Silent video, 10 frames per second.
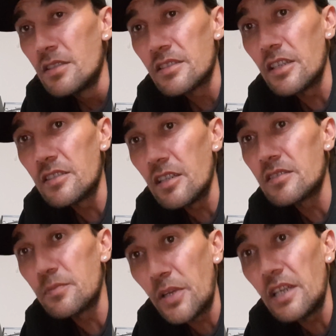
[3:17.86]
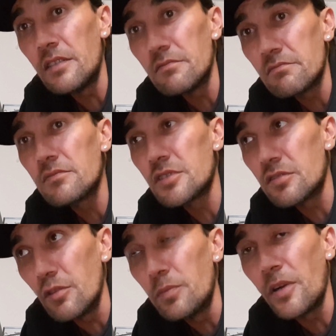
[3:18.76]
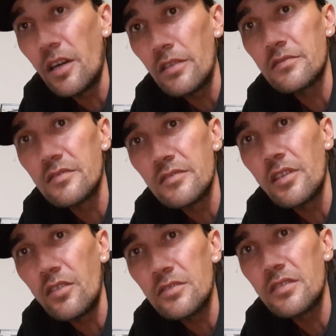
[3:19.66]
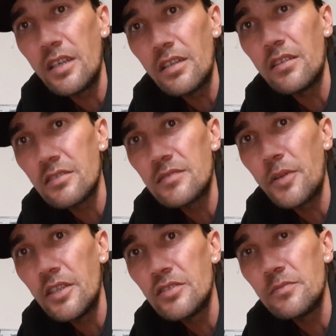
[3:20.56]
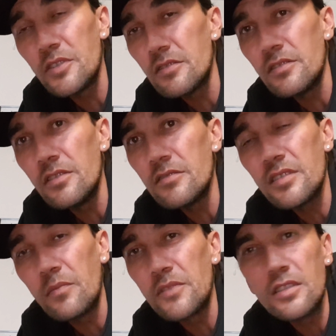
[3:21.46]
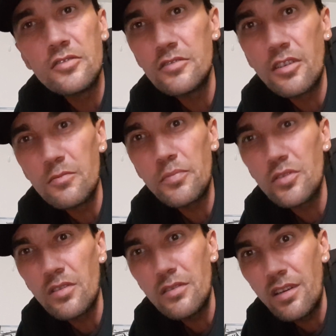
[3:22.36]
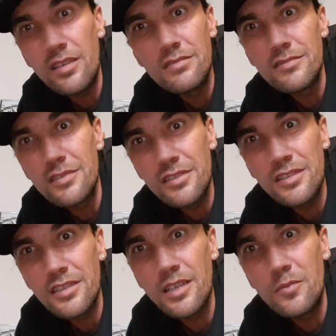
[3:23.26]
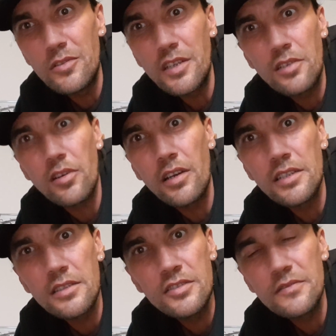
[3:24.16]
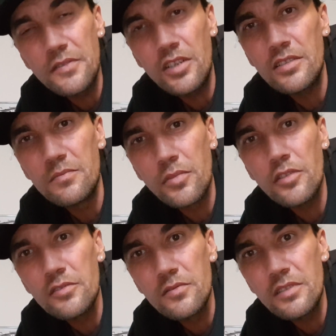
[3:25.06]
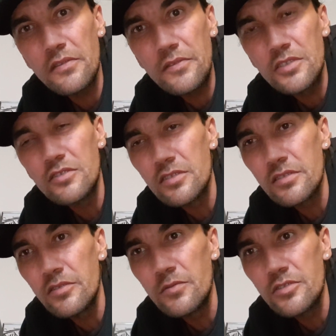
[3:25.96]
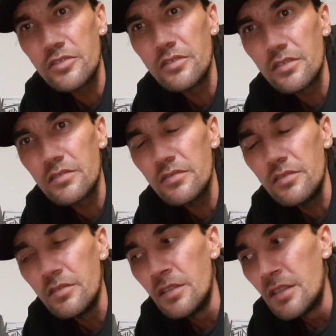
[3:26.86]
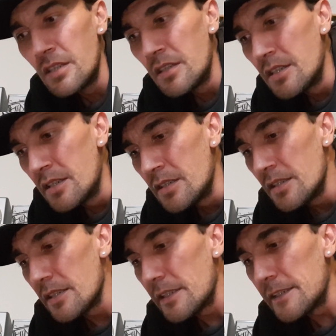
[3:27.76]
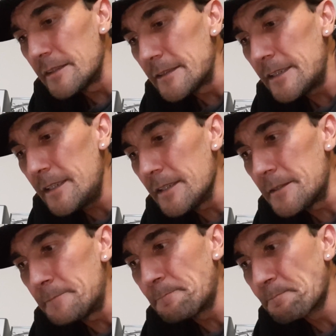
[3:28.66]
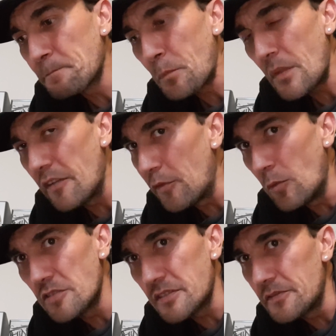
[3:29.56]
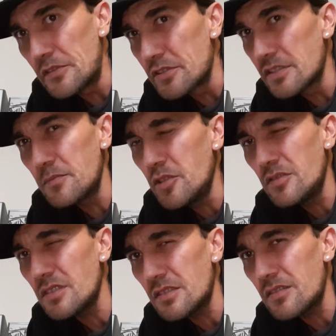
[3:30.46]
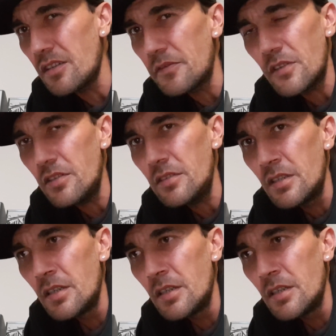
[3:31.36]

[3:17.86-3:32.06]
It's been super hard since I lost that artist page. But some things you don't put online. You don't come on here crying that you fucking broke or nothing. You just do what you got to do. And yeah, if it wasn't for this music stuff though,